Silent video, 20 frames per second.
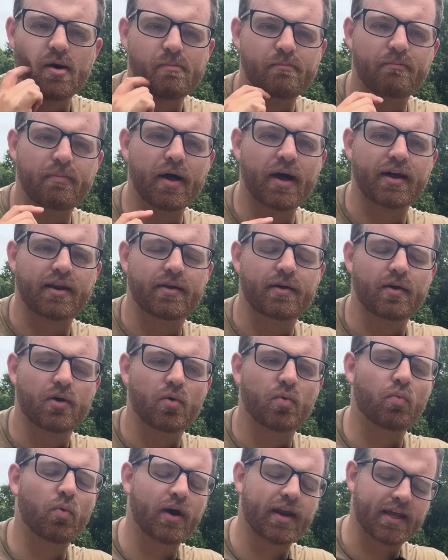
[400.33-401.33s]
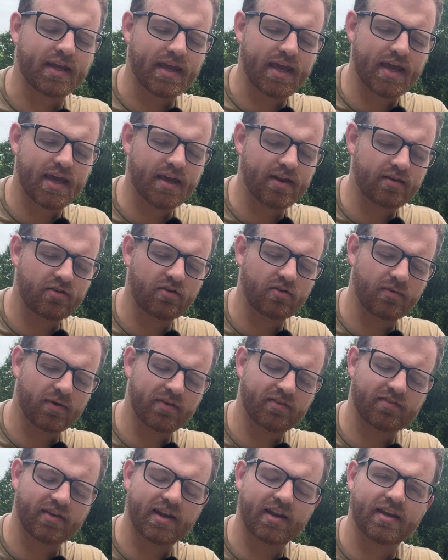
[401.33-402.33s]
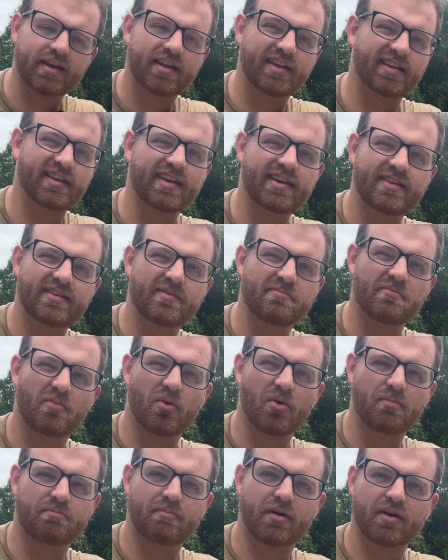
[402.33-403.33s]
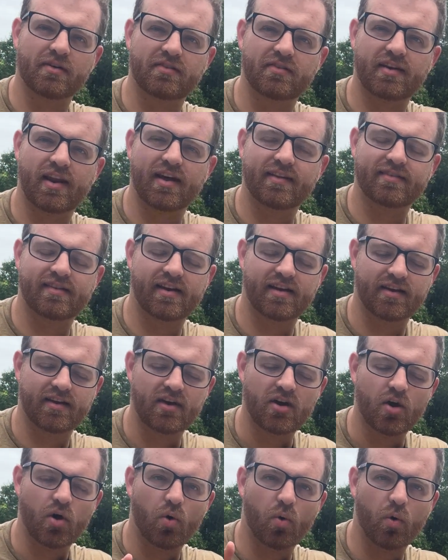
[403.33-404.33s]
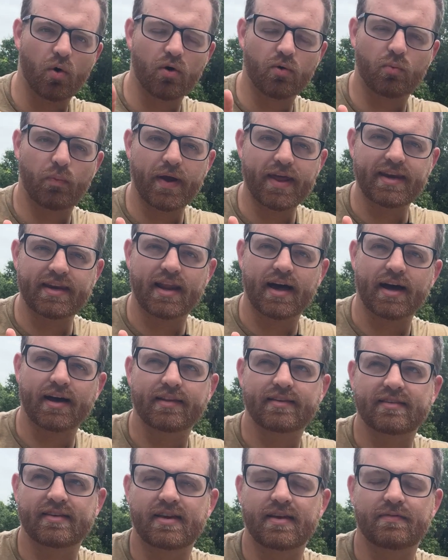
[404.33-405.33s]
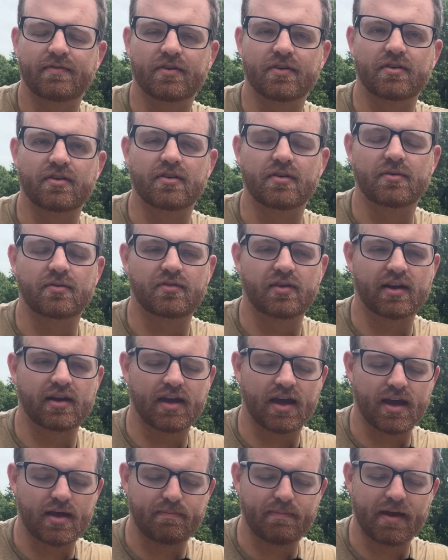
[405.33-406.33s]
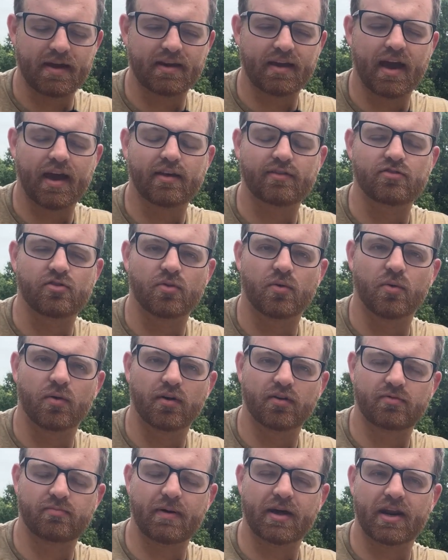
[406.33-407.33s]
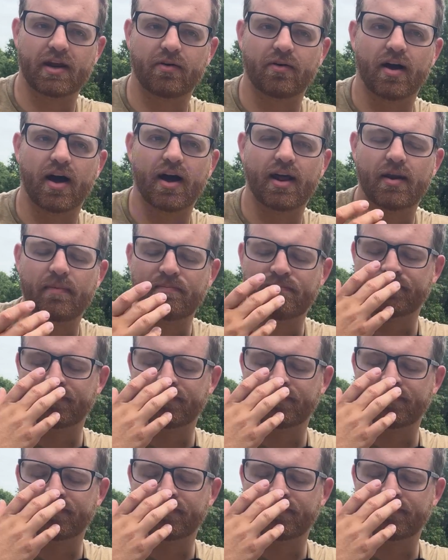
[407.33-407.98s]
But what it can do is that it can lead to more bird's nesting or wind knots if you're using a bait caster or a spinning rod.